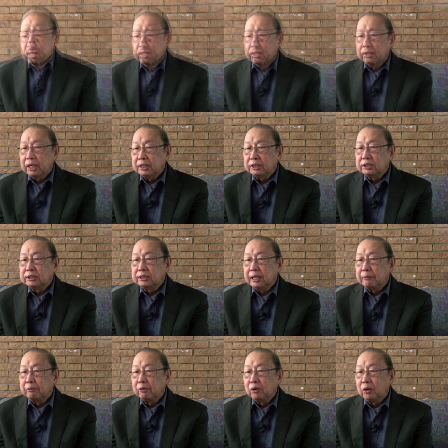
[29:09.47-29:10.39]
Thus, they
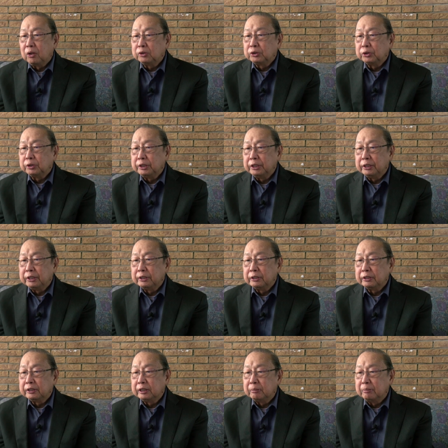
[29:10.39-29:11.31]
ought to hear
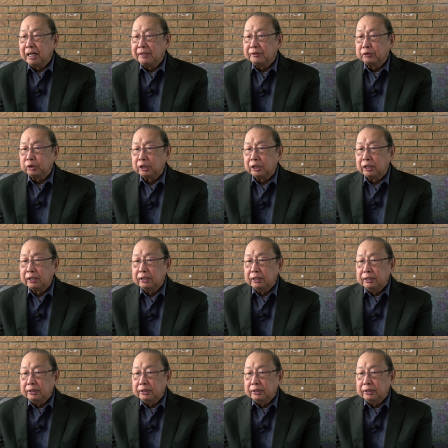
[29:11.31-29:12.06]
the mantra